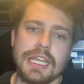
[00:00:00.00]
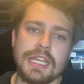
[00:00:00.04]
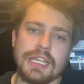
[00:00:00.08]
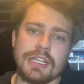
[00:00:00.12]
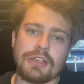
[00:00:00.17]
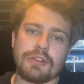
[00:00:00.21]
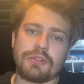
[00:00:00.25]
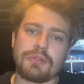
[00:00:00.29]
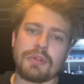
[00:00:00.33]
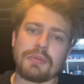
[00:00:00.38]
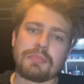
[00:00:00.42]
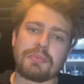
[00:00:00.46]

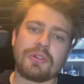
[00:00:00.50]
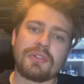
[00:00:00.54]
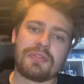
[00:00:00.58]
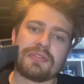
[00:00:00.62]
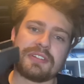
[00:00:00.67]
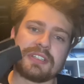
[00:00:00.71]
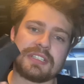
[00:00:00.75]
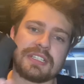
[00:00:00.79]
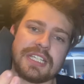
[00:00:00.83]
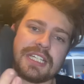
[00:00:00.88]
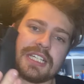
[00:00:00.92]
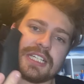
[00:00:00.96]
grip off
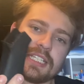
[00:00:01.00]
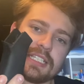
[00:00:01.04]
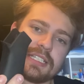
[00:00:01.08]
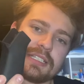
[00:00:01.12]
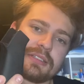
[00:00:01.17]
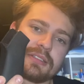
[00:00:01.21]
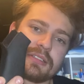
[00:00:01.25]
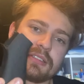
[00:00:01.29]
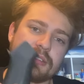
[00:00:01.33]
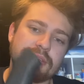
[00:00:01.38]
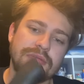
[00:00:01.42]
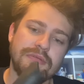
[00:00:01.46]
it,
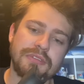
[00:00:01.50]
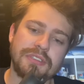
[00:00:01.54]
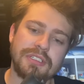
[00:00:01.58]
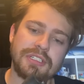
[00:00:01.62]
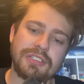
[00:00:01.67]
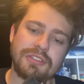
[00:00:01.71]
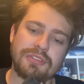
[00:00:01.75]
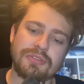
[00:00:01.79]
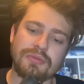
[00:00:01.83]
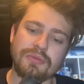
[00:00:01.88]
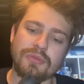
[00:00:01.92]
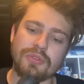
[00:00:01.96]

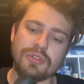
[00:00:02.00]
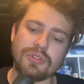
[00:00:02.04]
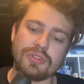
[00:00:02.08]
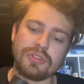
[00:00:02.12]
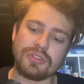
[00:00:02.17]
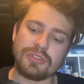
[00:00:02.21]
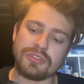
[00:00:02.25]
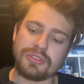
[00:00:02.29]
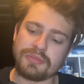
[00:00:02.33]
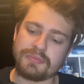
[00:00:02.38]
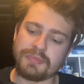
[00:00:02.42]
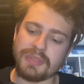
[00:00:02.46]
which
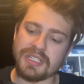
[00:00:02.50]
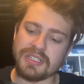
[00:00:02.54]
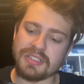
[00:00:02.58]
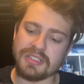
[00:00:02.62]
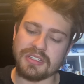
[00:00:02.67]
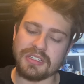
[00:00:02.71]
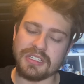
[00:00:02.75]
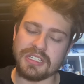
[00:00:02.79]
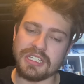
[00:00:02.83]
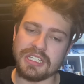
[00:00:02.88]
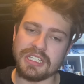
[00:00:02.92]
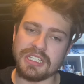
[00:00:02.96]
was
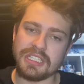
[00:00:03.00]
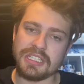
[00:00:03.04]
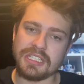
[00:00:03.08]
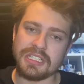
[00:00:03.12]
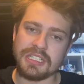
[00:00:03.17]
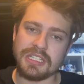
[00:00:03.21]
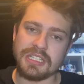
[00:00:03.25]
basically